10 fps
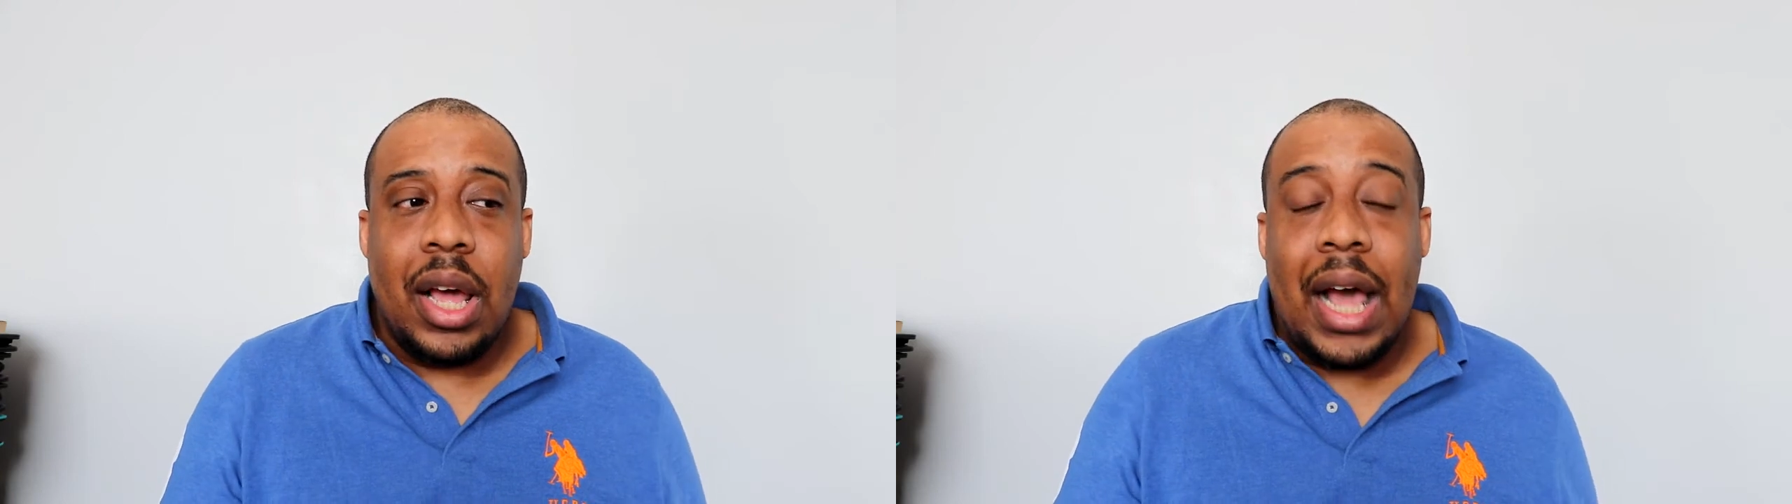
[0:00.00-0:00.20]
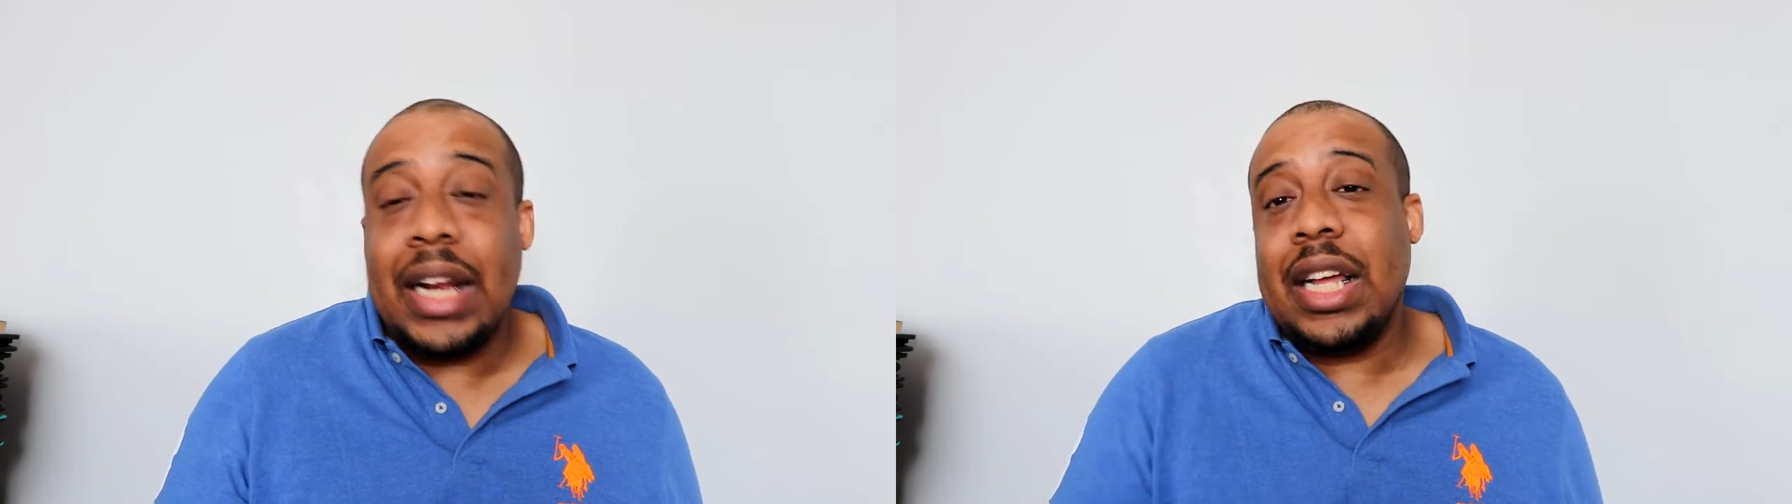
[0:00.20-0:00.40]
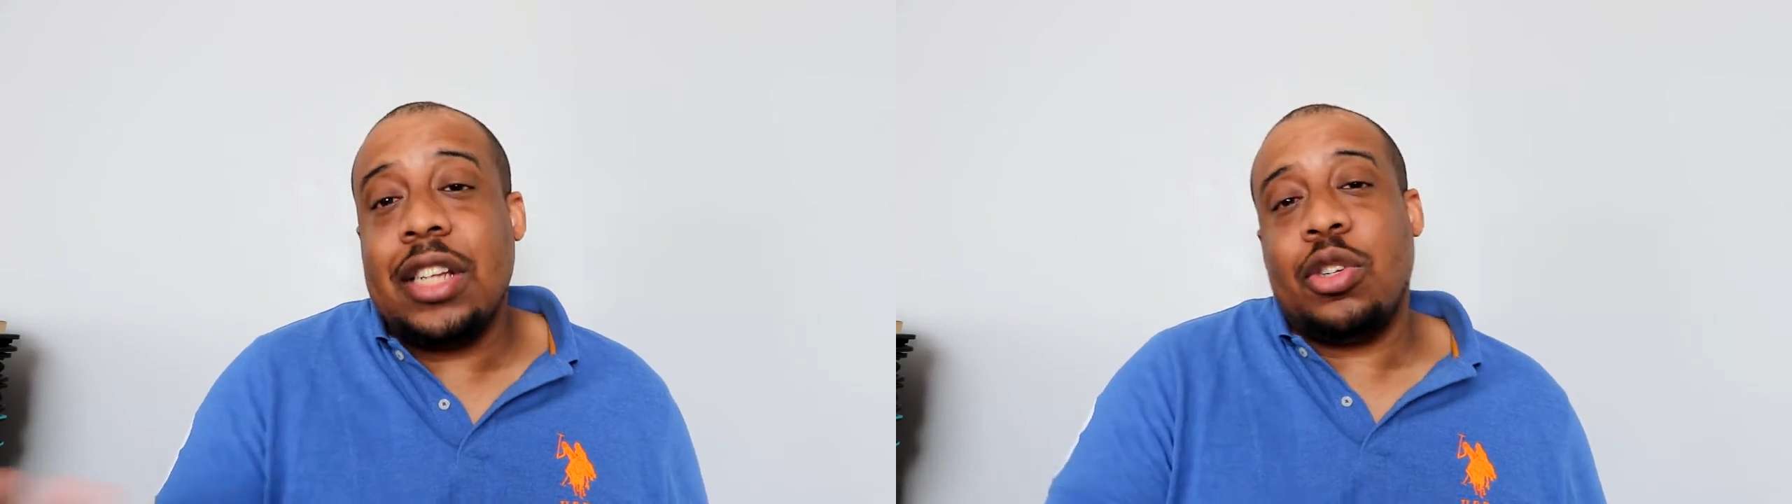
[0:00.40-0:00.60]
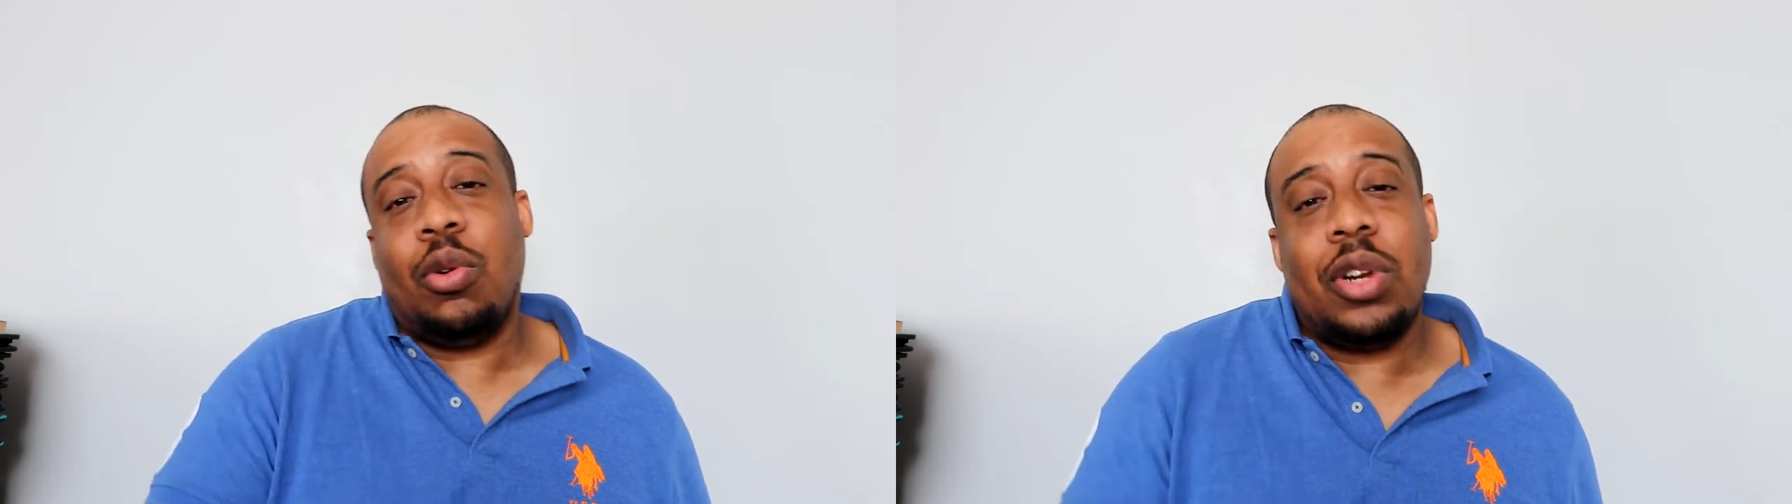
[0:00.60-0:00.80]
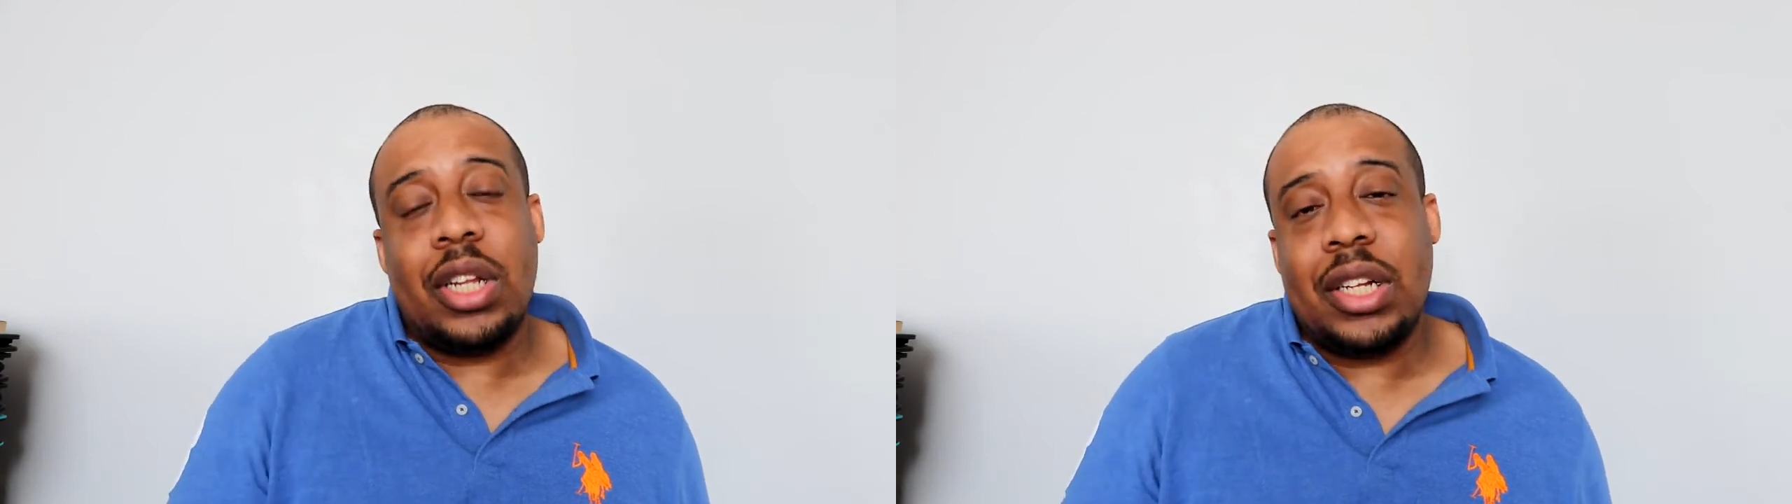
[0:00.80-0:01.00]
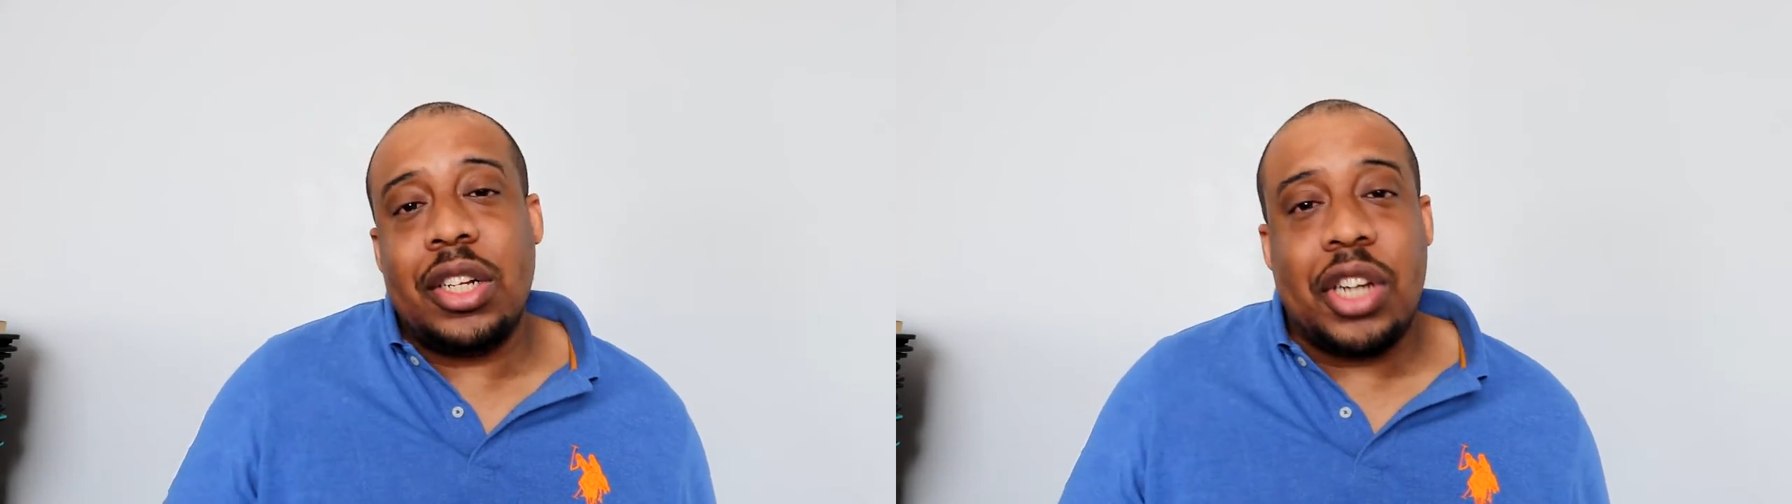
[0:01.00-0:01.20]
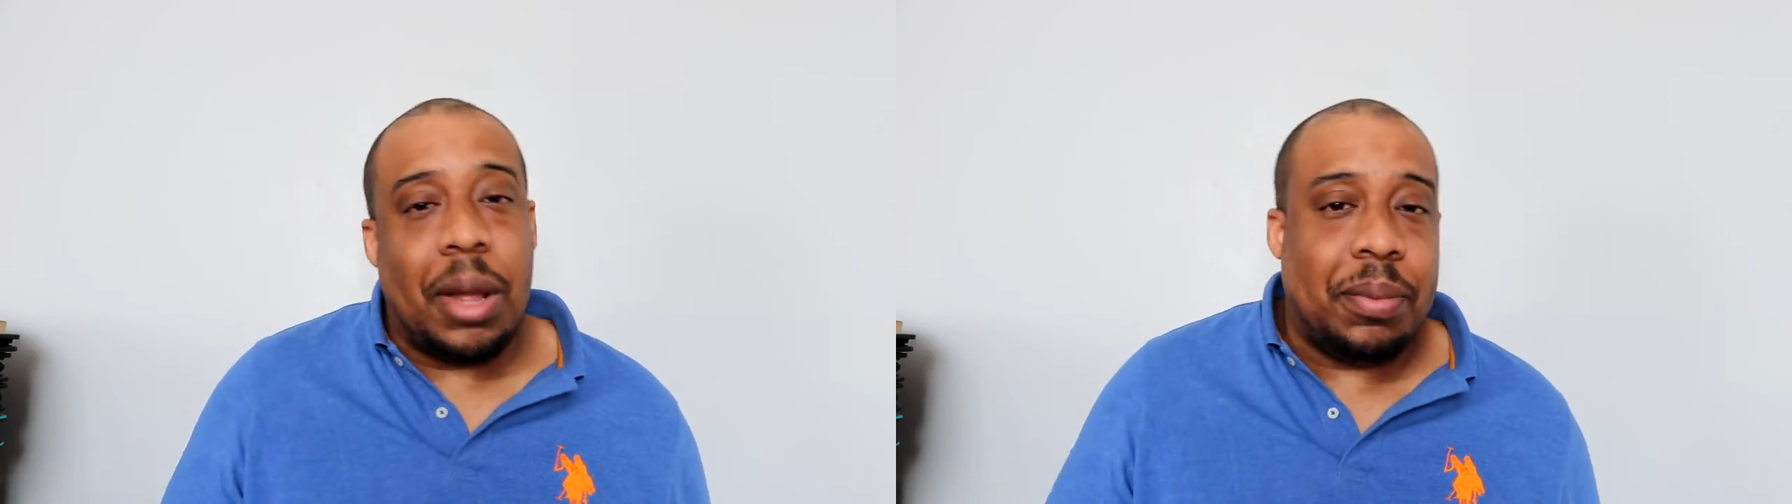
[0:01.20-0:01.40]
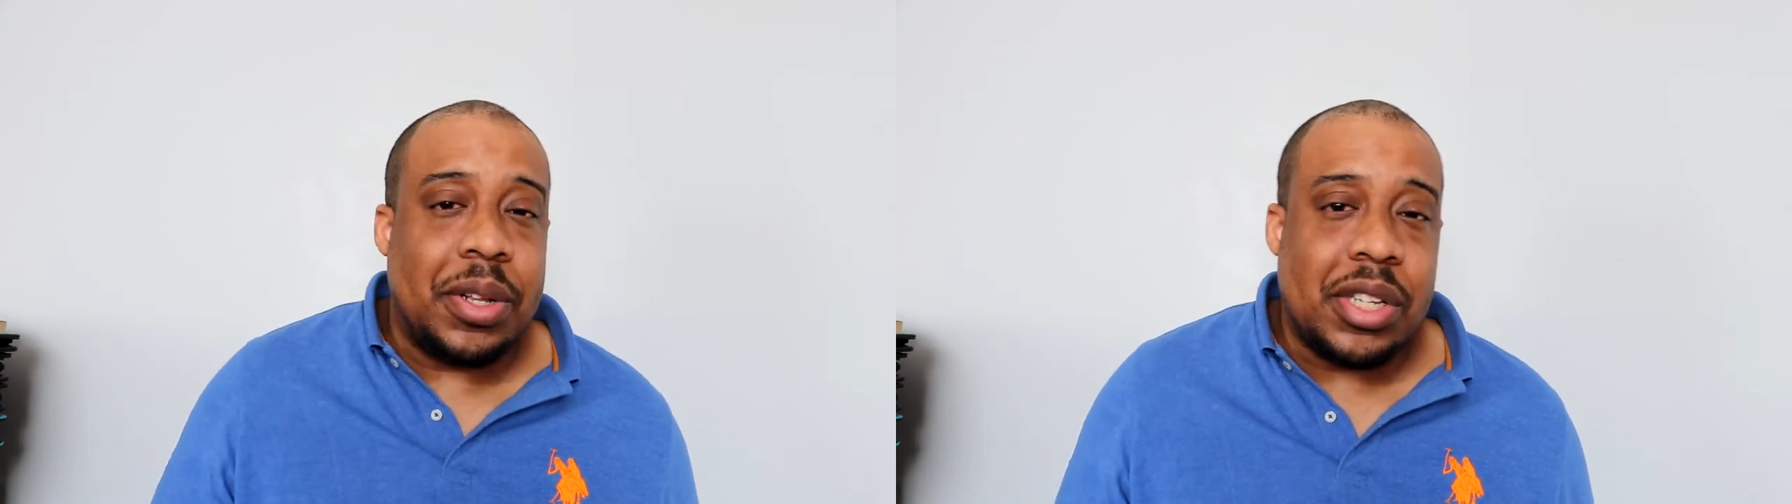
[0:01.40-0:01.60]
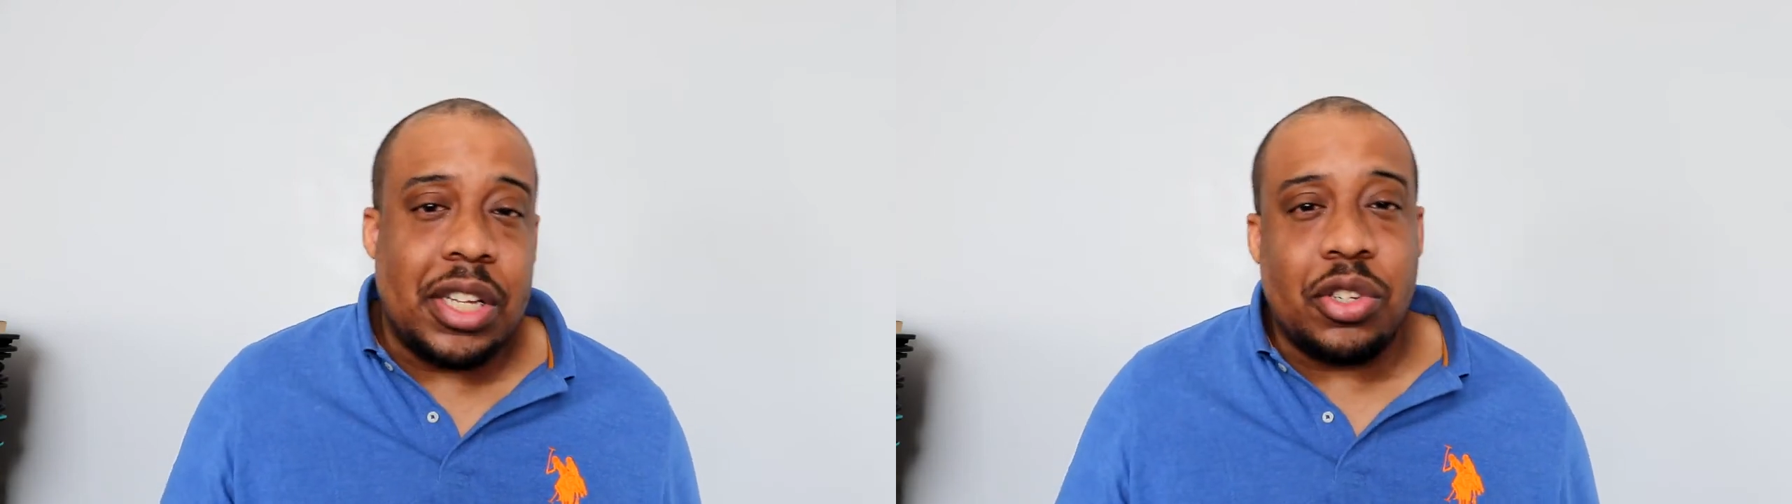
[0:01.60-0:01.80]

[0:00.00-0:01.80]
And he has scored in the Champions League.